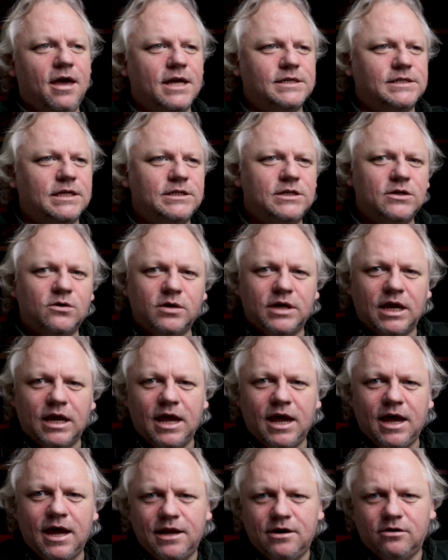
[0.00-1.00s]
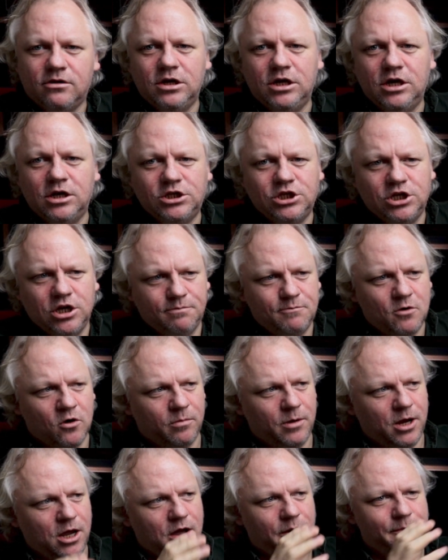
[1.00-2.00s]
as a talking head on YouTube.
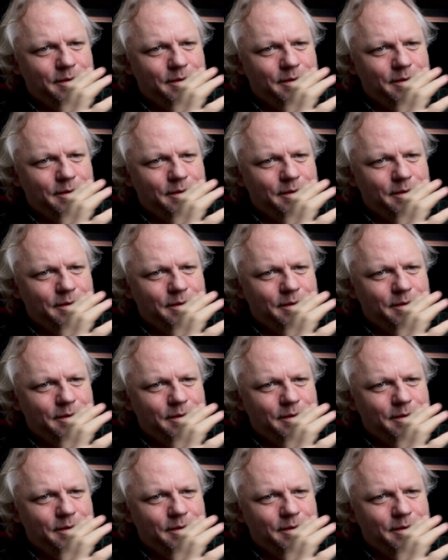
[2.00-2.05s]
Normally